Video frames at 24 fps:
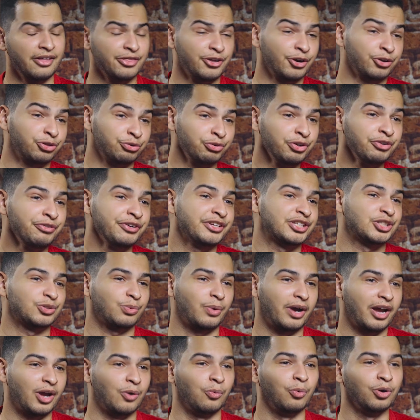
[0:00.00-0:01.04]
There are three reasons
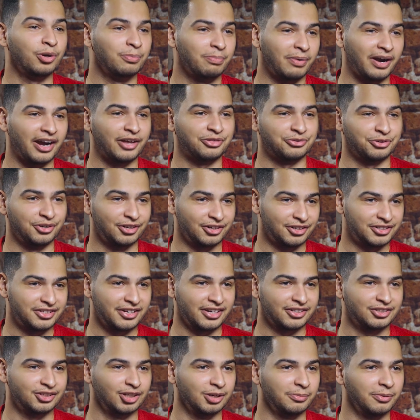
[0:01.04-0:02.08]
why I wouldn't buy a
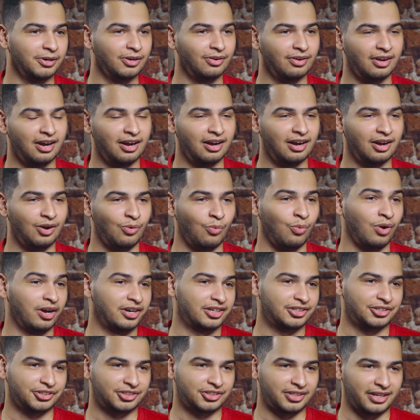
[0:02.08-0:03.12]
300ZX Turbo. One
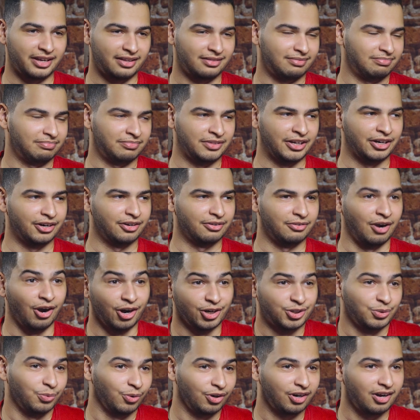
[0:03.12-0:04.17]
is just that they're
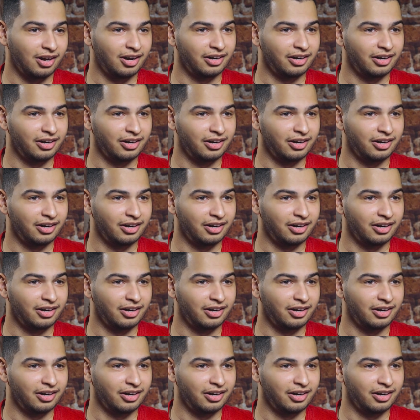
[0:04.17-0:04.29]
hard to work